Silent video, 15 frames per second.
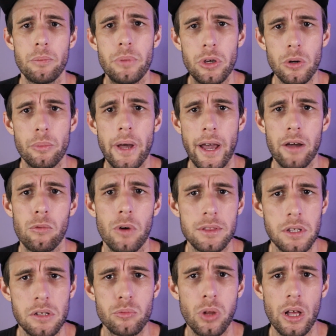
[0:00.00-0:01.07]
peel back what
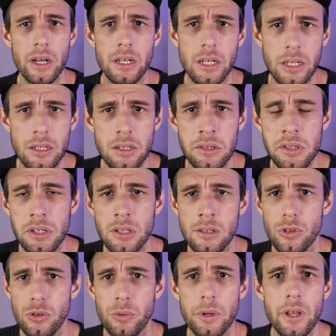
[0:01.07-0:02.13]
this plugin is,
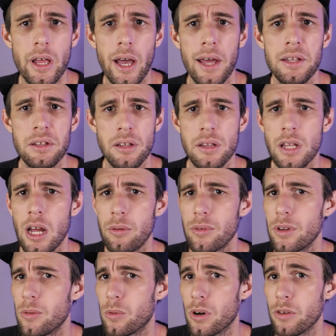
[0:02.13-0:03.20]
you realize it's not really
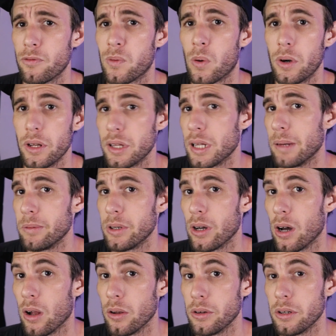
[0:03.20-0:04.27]
worth
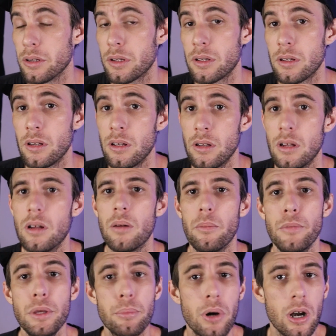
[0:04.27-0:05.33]
$47.
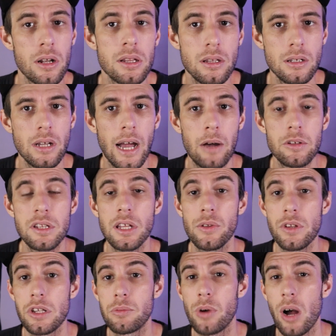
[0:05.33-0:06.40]
Me personally, I would say
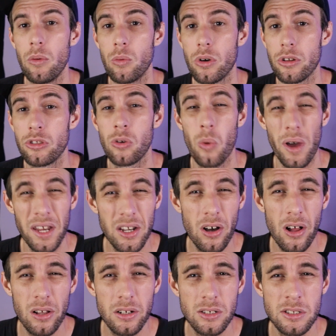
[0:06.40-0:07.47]
this is probably worth
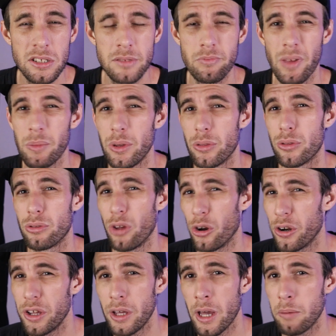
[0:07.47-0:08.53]
$20, maybe
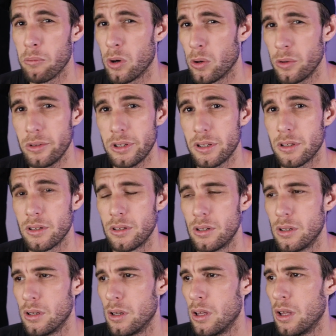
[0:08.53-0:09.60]
$30 at most.
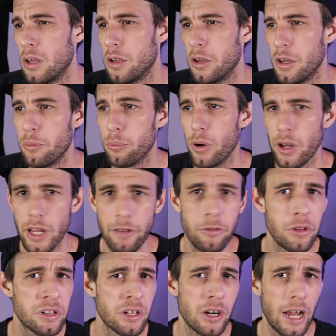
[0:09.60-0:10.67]
But if you
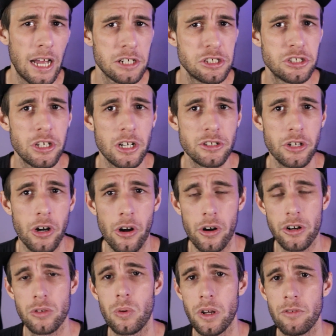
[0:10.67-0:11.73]
start actually charging
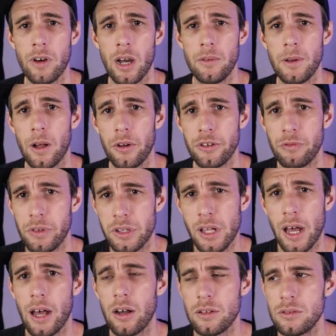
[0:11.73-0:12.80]
$125 for this,
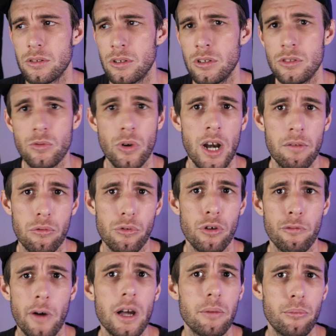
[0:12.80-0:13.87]
Kyle, we're gonna have a real
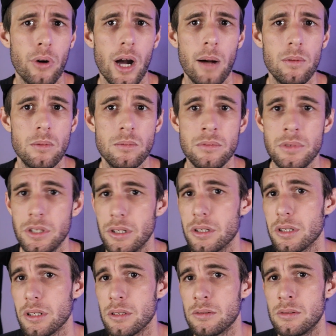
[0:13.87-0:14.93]
fucking problem.
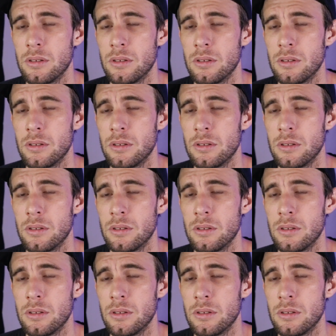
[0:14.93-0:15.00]
Seriously.